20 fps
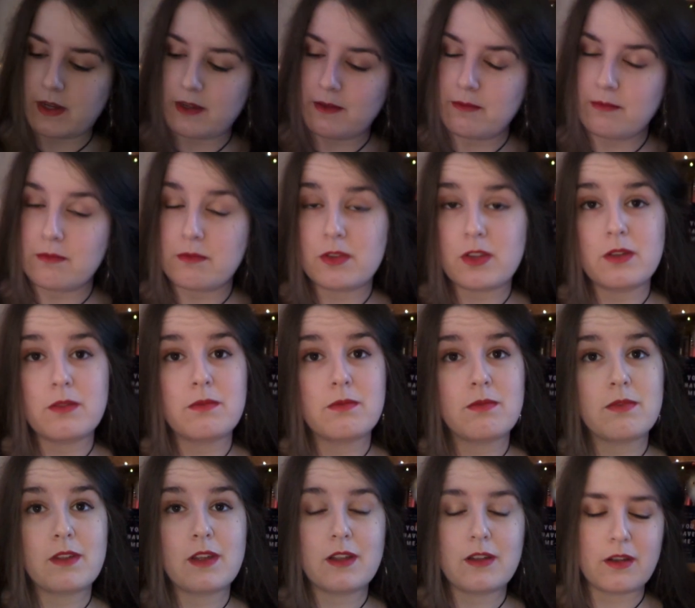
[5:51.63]
way, so
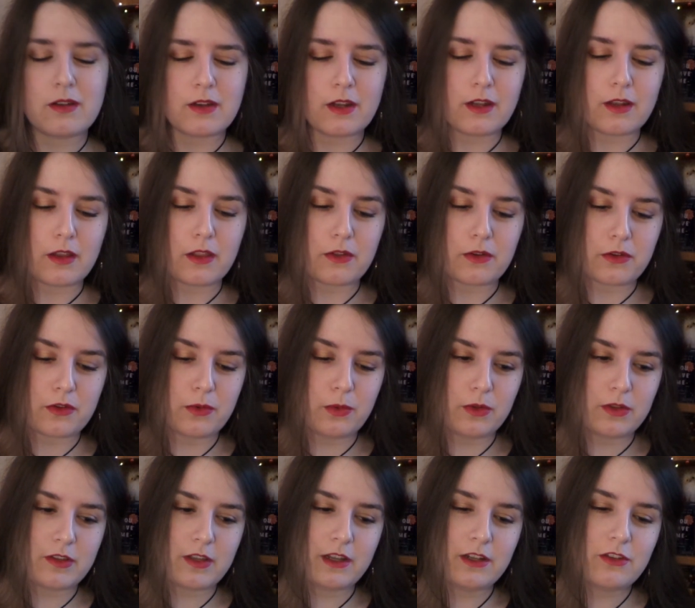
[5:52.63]
another
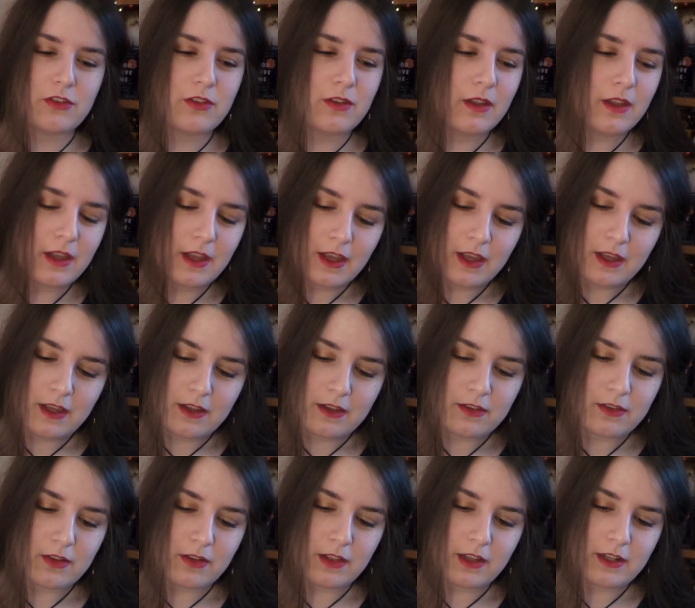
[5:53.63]
cool touch.
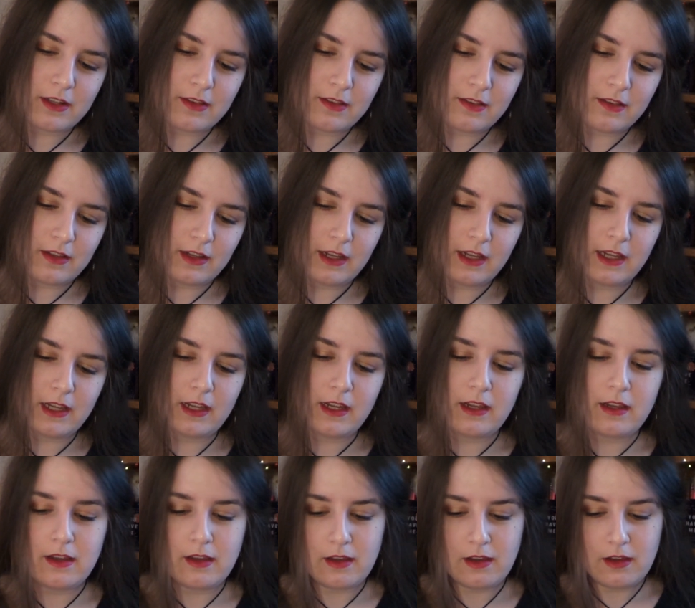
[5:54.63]
So let's
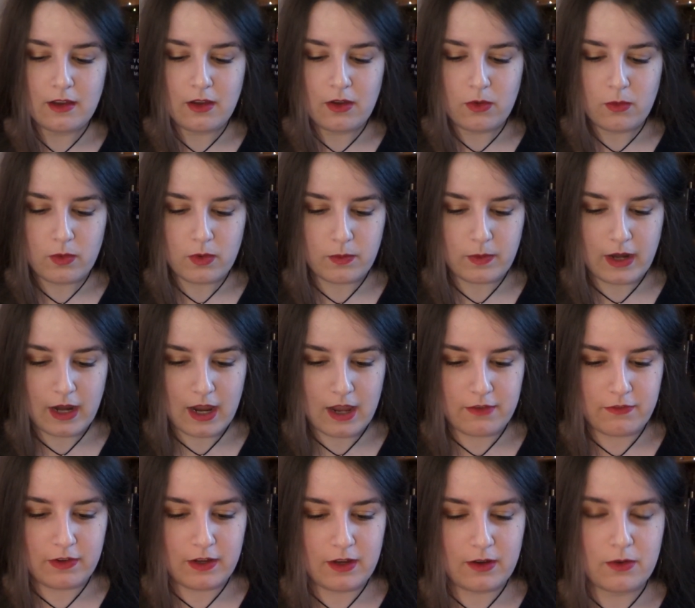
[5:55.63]
see what we
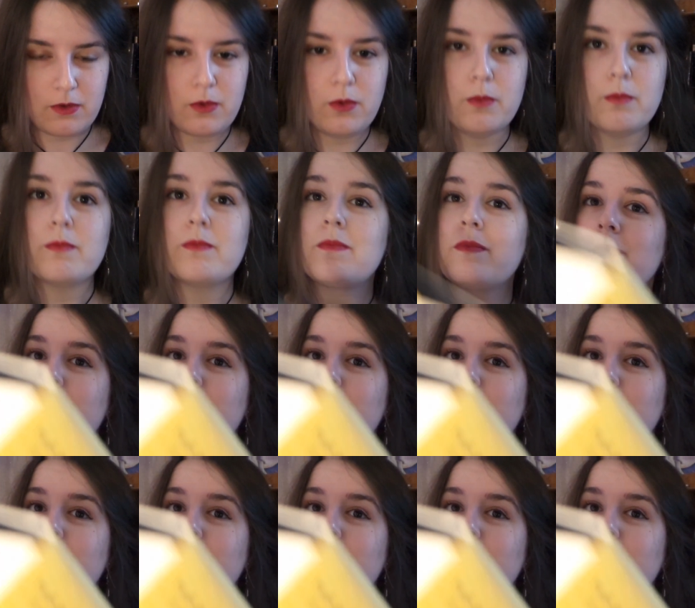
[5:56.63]
have here. Ooh.